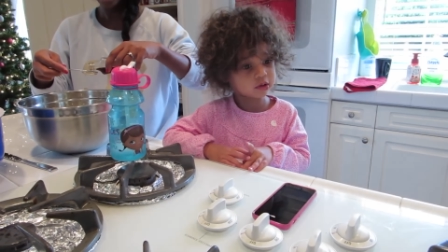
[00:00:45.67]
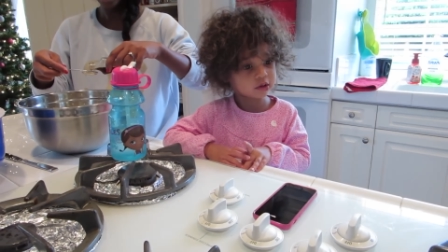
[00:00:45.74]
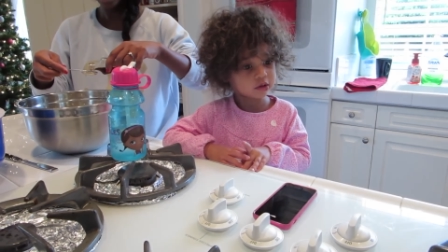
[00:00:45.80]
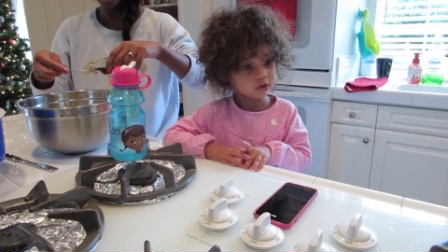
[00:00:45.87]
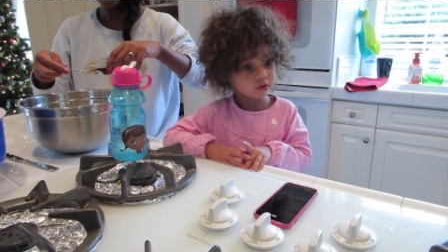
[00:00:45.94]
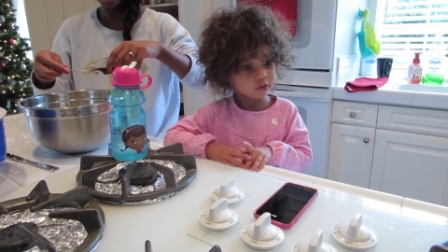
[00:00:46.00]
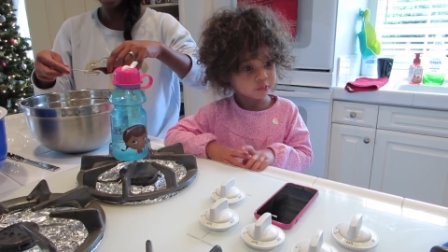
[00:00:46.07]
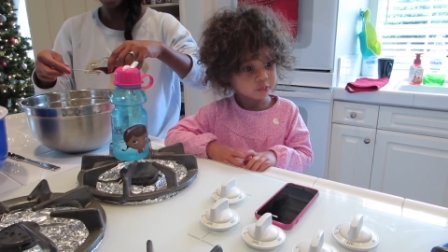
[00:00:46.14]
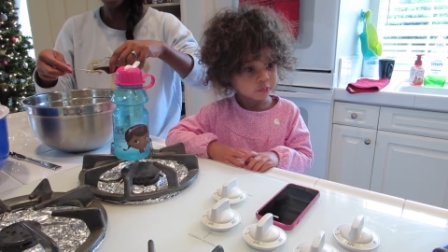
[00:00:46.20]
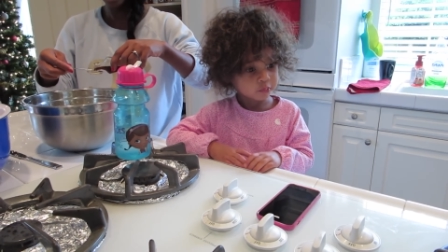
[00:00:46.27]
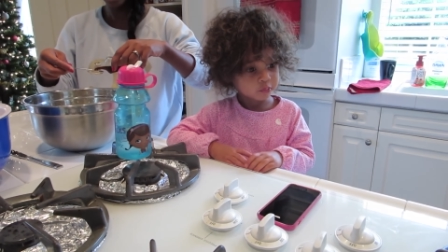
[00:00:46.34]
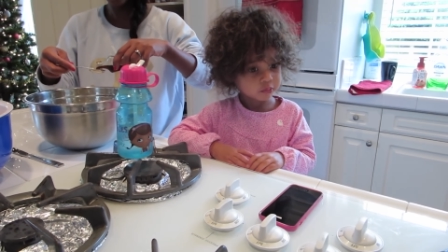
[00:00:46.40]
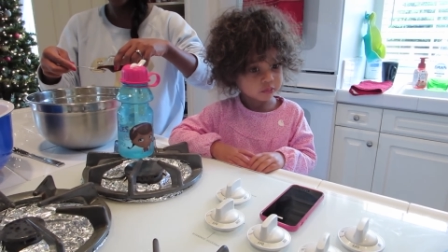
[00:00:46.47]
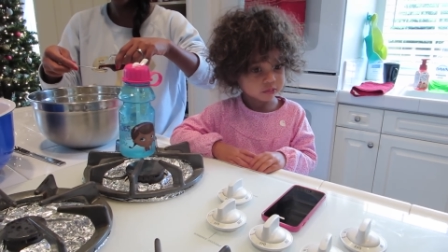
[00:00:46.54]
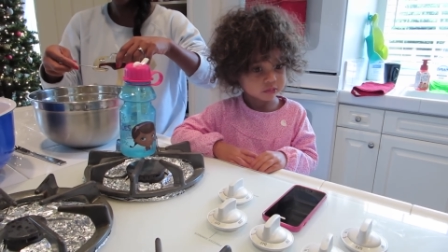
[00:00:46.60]
This is a
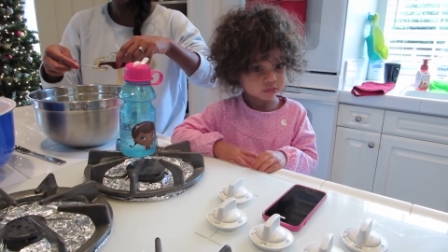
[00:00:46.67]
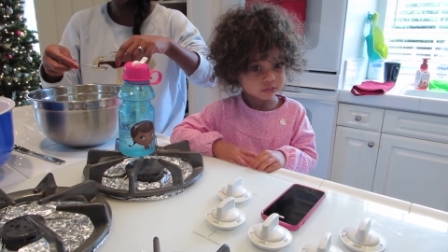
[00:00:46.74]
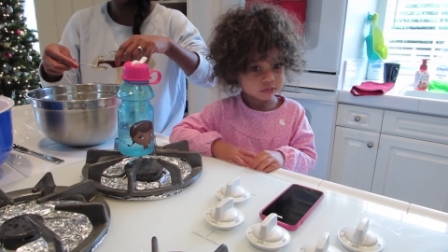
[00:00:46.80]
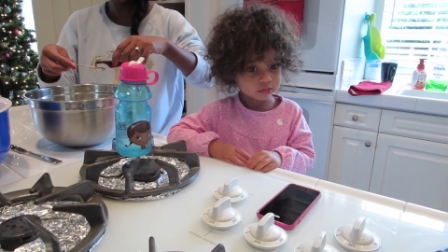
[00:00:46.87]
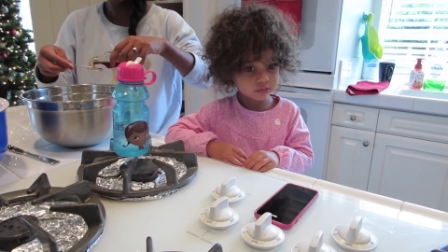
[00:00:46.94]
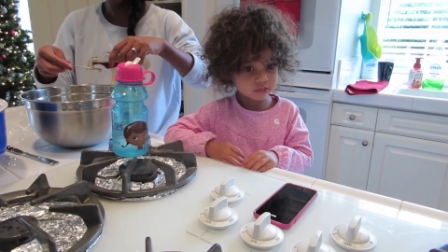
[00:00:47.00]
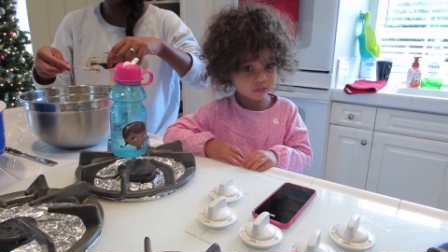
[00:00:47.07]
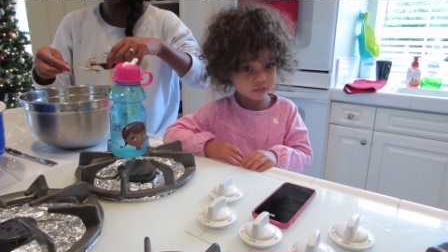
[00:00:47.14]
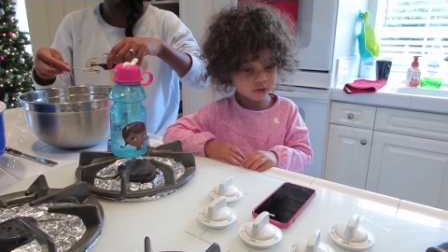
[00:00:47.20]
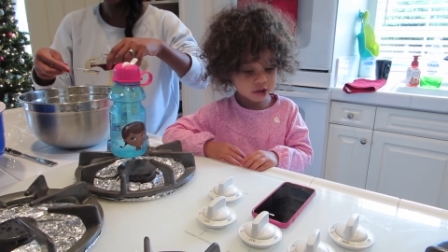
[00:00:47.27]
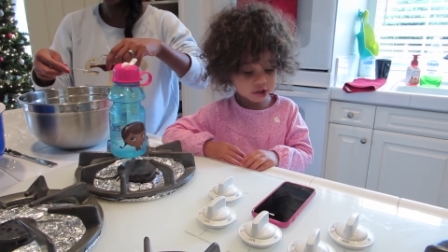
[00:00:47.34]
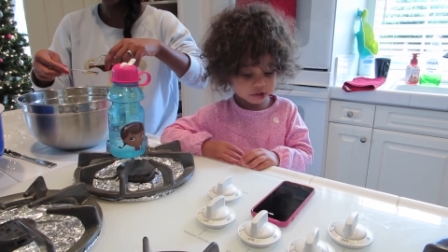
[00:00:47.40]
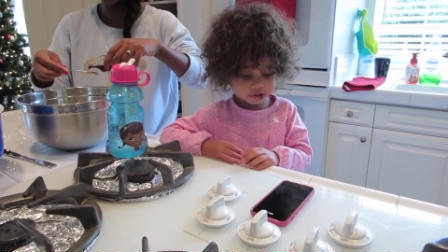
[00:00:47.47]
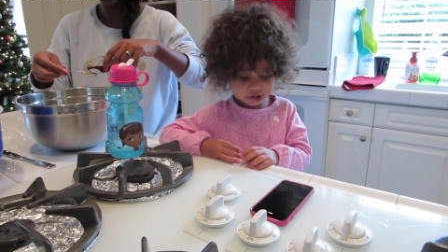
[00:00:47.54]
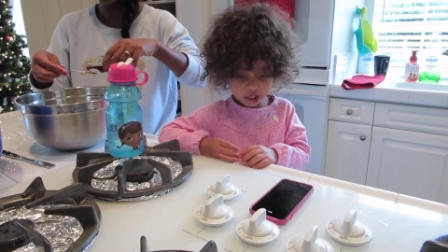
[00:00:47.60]
problem to do?
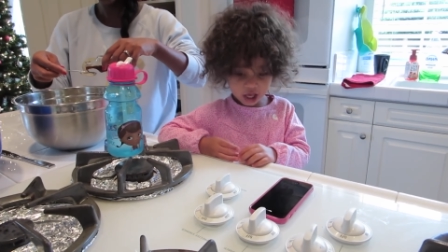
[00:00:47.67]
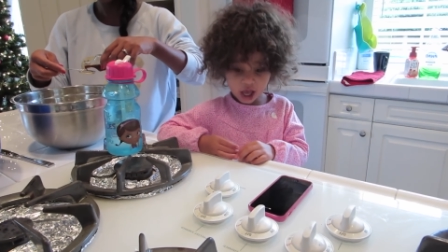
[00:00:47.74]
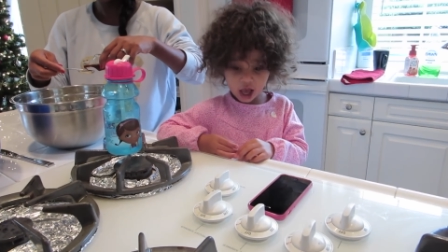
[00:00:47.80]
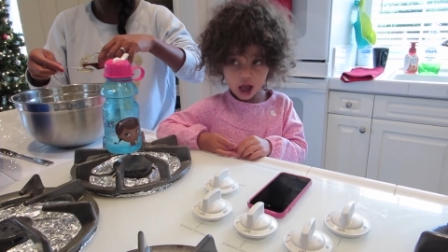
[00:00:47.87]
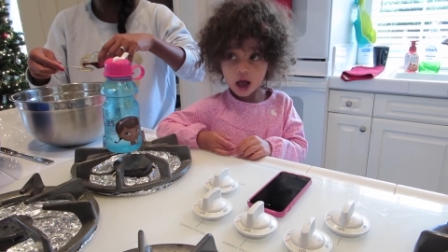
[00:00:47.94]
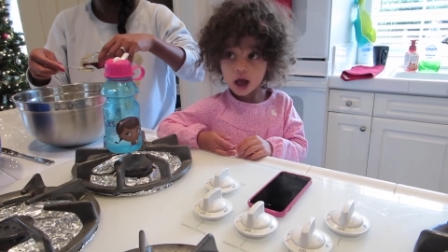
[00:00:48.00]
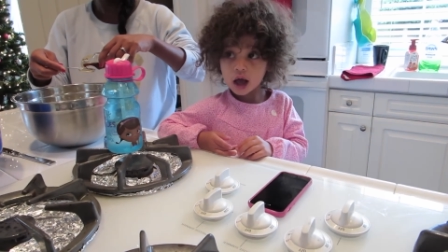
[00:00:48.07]
Yeah.